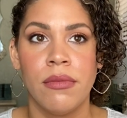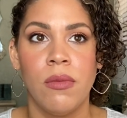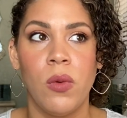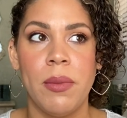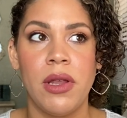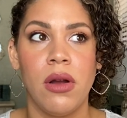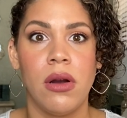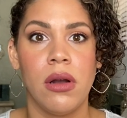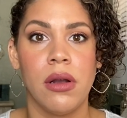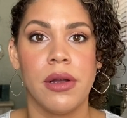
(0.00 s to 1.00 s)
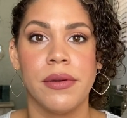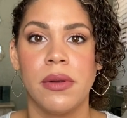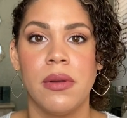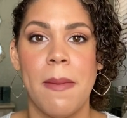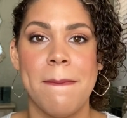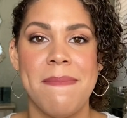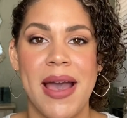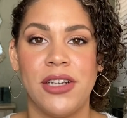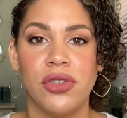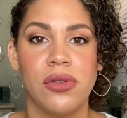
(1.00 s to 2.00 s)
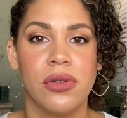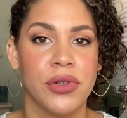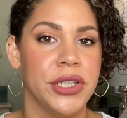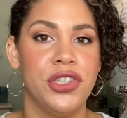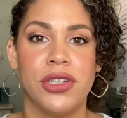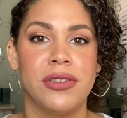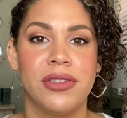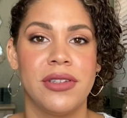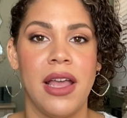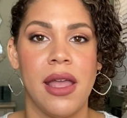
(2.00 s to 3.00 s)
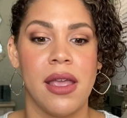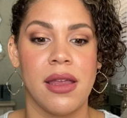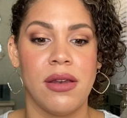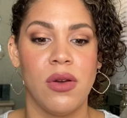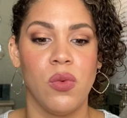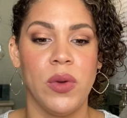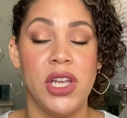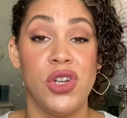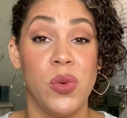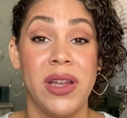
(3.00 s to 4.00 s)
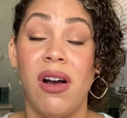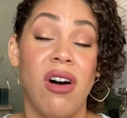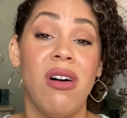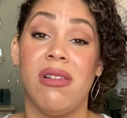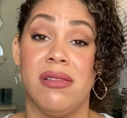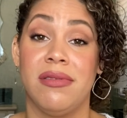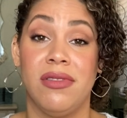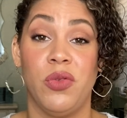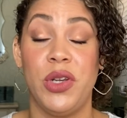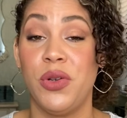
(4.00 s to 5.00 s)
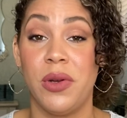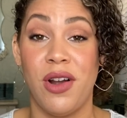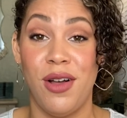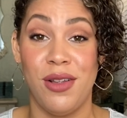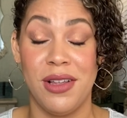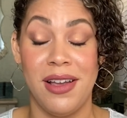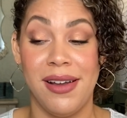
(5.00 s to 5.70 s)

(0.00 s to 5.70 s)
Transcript: Women are magical creatures and we do it all. We do it all.